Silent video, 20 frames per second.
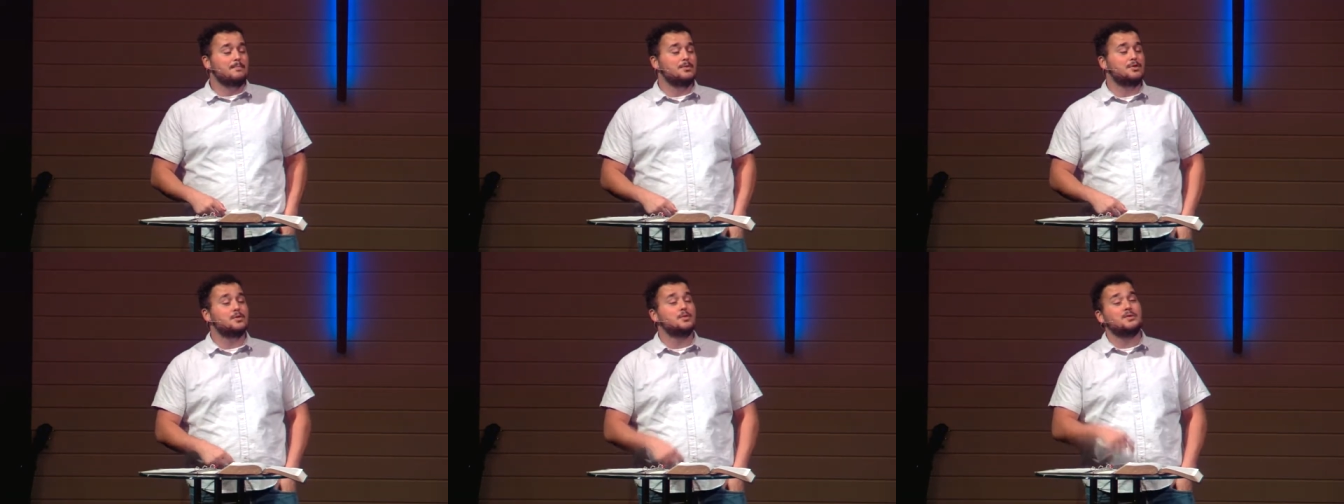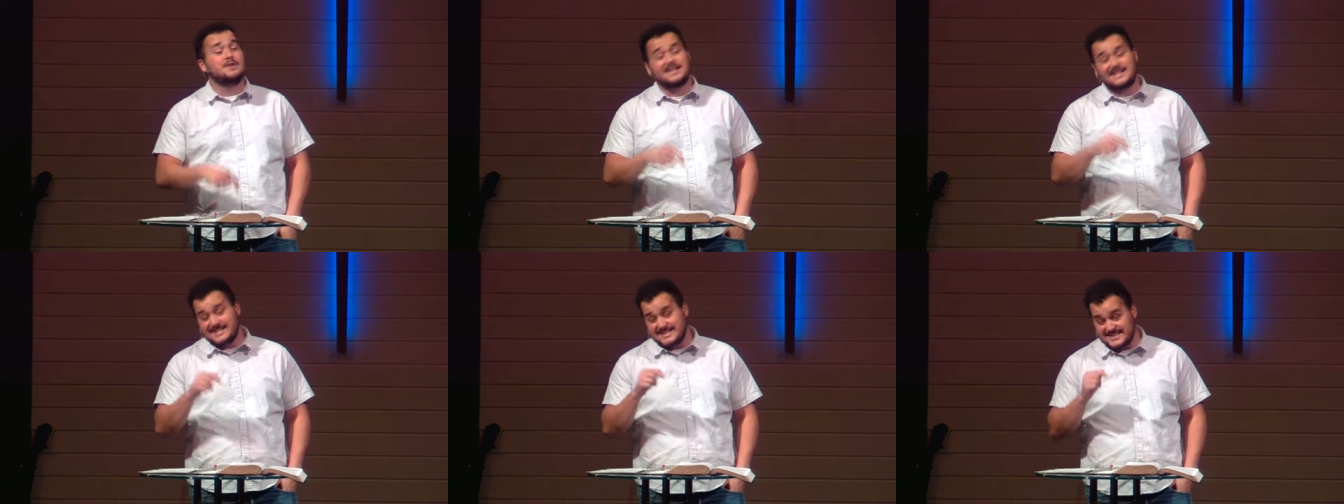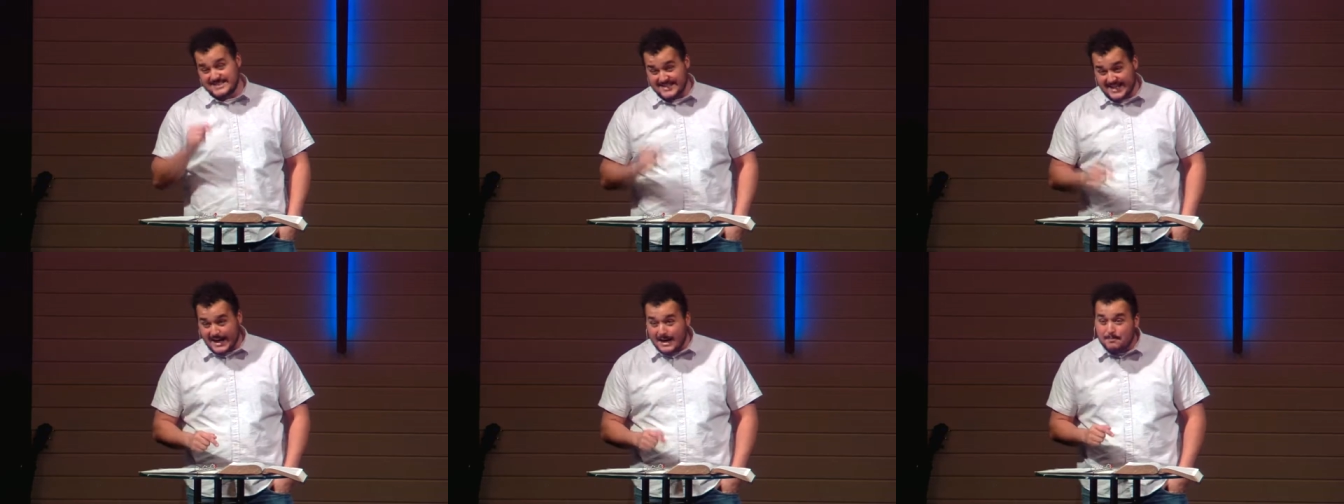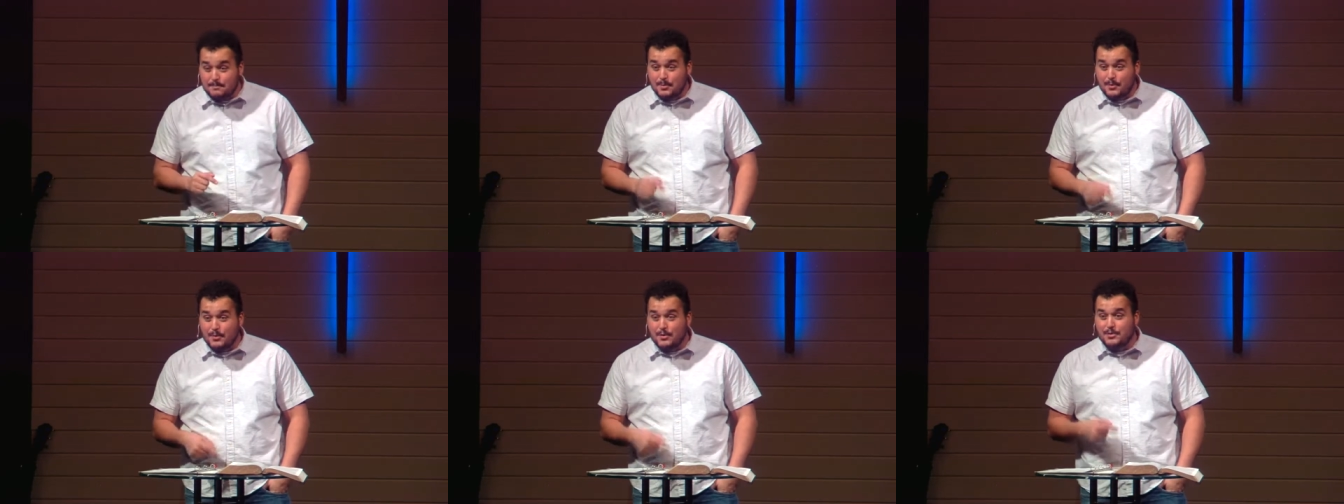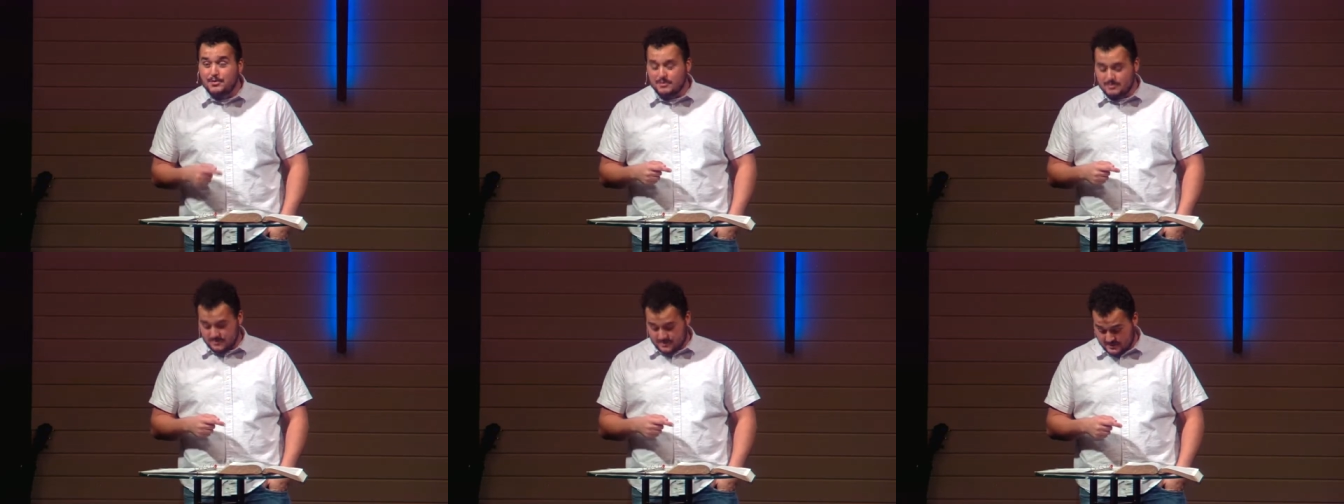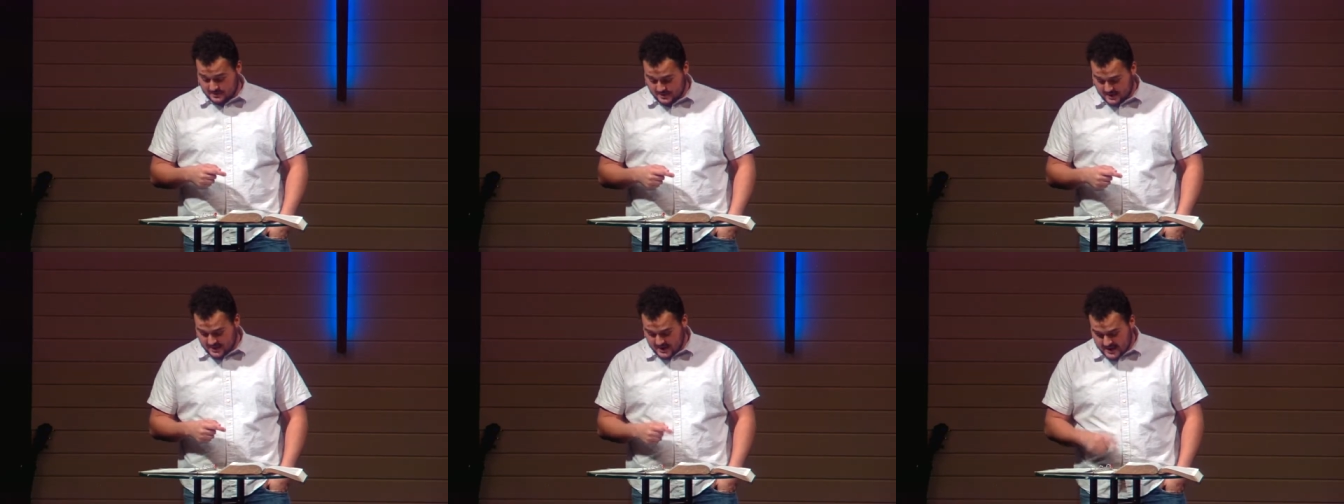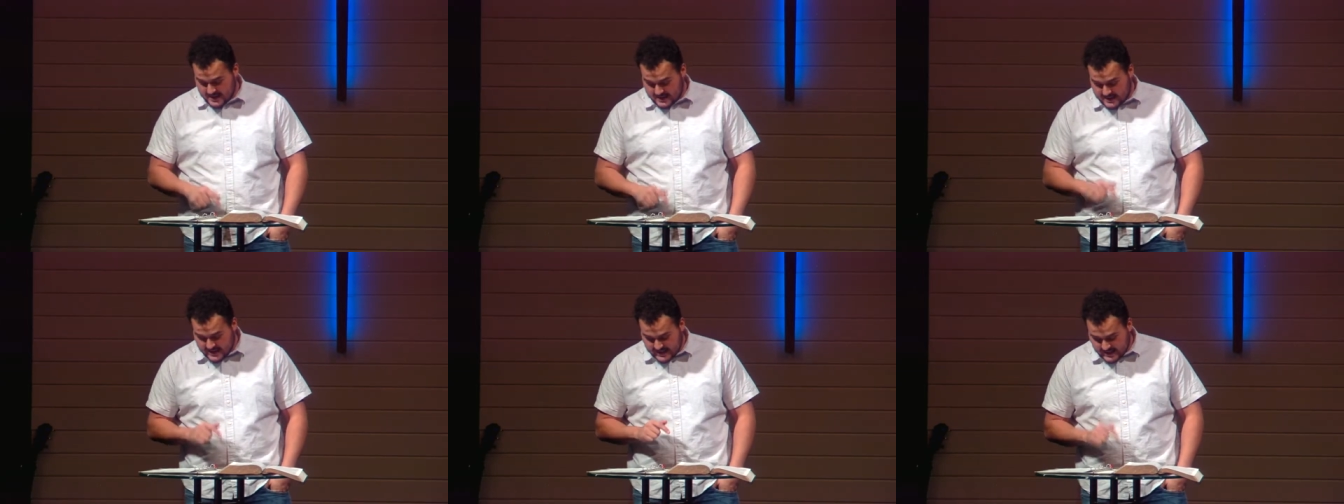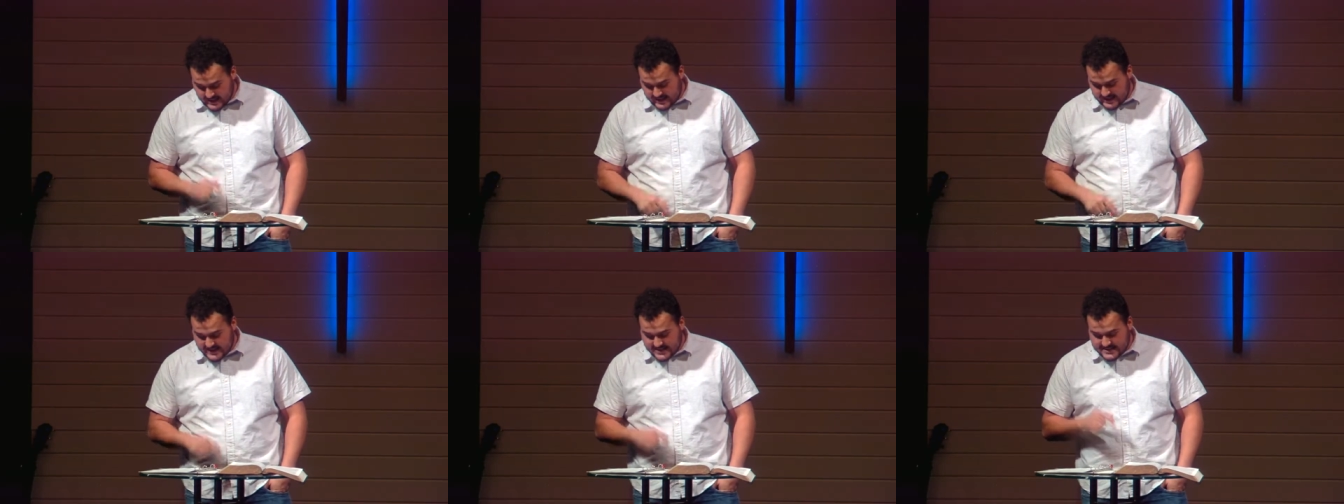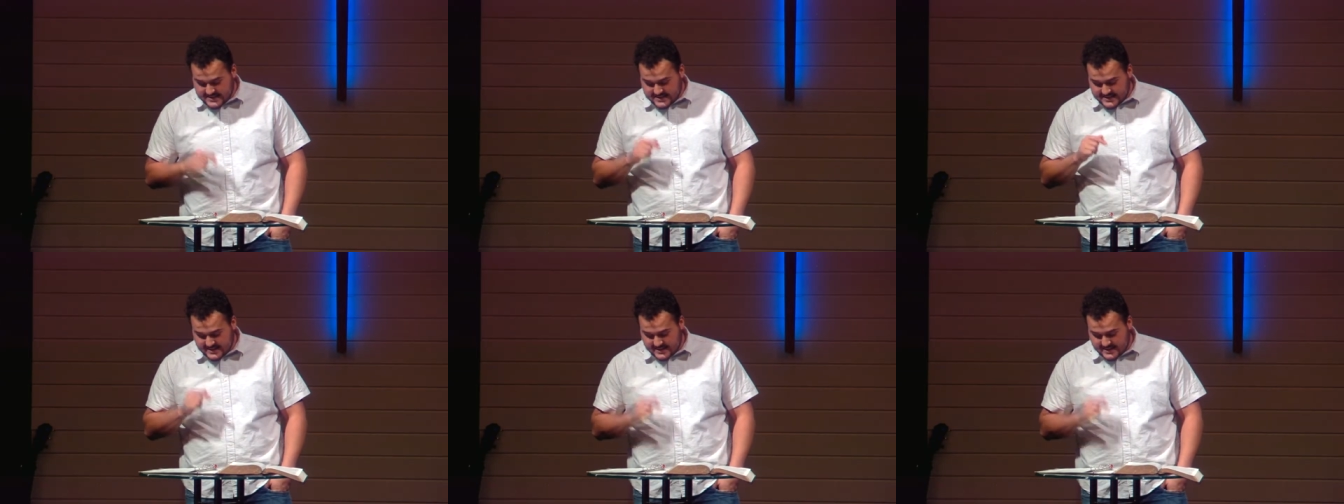through an example than it is